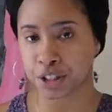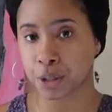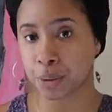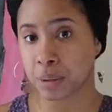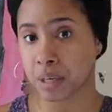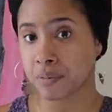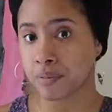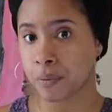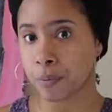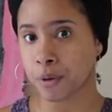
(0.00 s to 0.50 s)

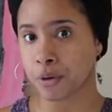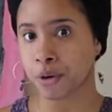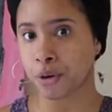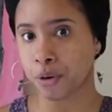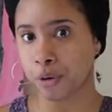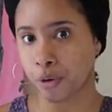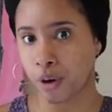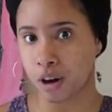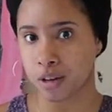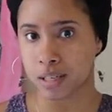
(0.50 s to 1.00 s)
so even when
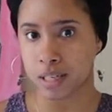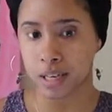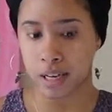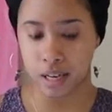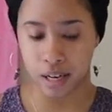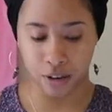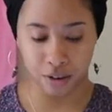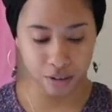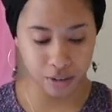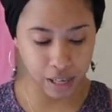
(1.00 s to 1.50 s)
you're crossing
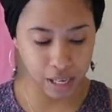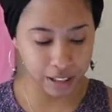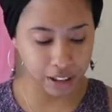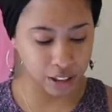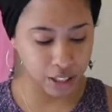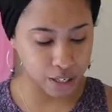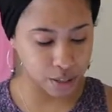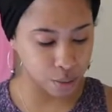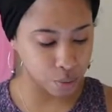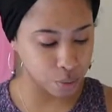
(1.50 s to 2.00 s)
an
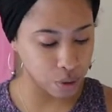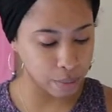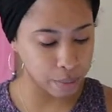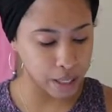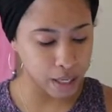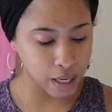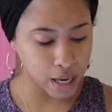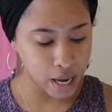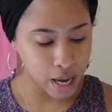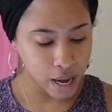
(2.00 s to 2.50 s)
intersection as a
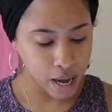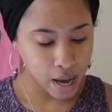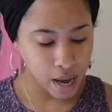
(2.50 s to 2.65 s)
woman,